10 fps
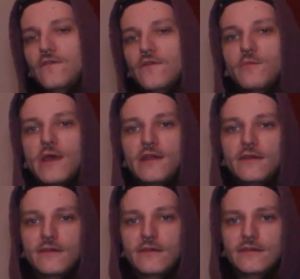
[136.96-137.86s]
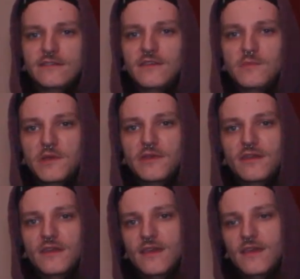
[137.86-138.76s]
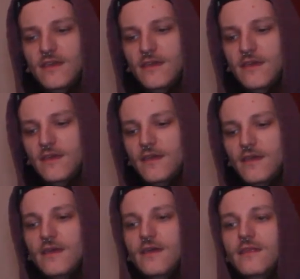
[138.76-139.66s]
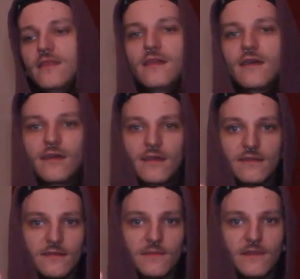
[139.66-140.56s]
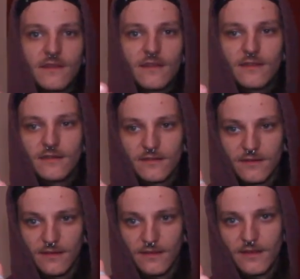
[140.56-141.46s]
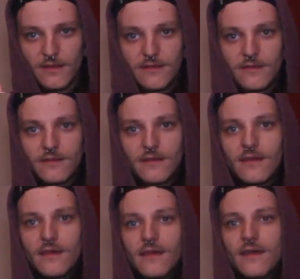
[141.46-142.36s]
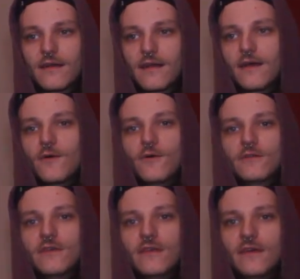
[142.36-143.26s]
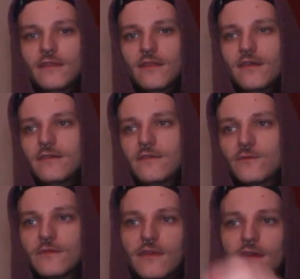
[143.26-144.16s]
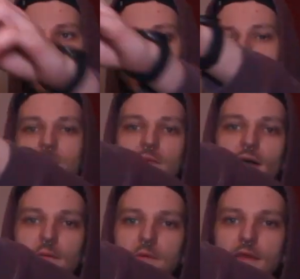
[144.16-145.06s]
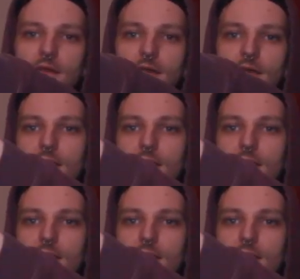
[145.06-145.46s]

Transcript: for better stability. And then I get something that looks like this. I kind of hold it like this with the camera on top here,